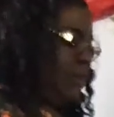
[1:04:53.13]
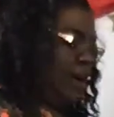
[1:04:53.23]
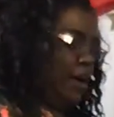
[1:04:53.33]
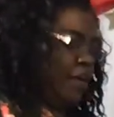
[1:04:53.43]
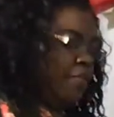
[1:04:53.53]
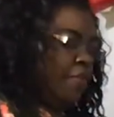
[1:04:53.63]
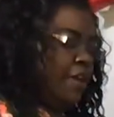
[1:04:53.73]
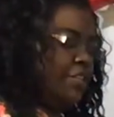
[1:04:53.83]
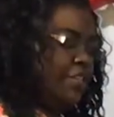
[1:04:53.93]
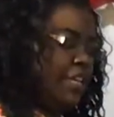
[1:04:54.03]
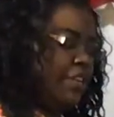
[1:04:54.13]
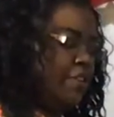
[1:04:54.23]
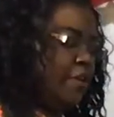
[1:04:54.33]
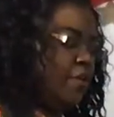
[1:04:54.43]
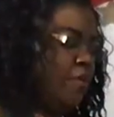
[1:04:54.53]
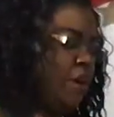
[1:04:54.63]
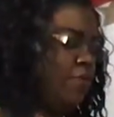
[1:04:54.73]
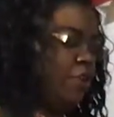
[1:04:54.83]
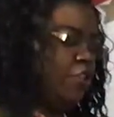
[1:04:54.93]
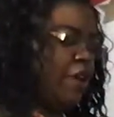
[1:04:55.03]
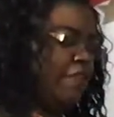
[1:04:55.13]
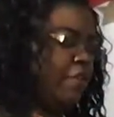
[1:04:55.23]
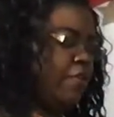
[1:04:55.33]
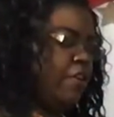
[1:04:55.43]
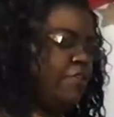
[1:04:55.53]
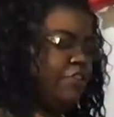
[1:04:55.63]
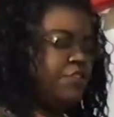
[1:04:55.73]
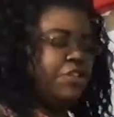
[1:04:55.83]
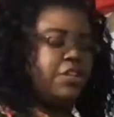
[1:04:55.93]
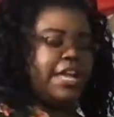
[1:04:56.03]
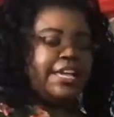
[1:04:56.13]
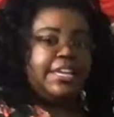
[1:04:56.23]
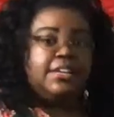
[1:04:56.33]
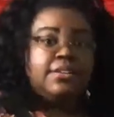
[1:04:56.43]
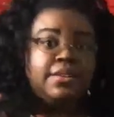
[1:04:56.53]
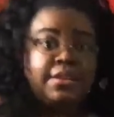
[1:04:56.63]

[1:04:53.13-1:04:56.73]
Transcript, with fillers: right, once it is an orange, once you have an orange that's to your liking,